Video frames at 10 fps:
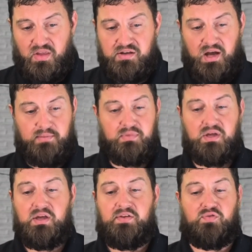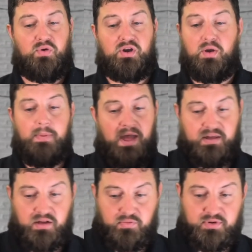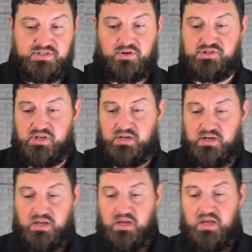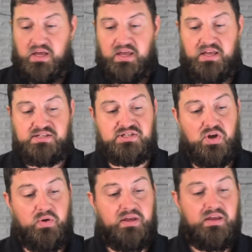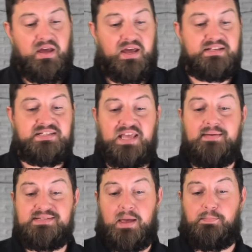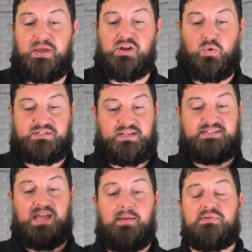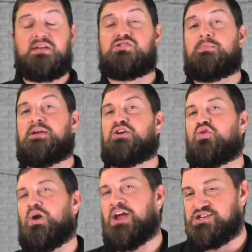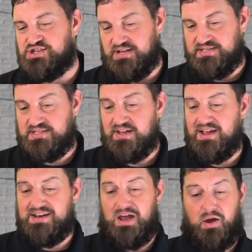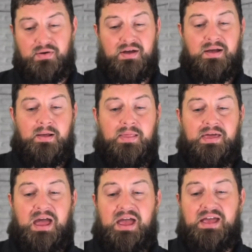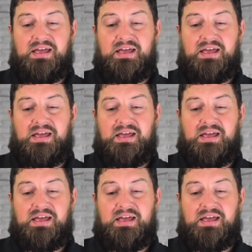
Um, if you want to go back and research it. Uh, so it, it seems that Peter was attempting to be gracious. Now, I,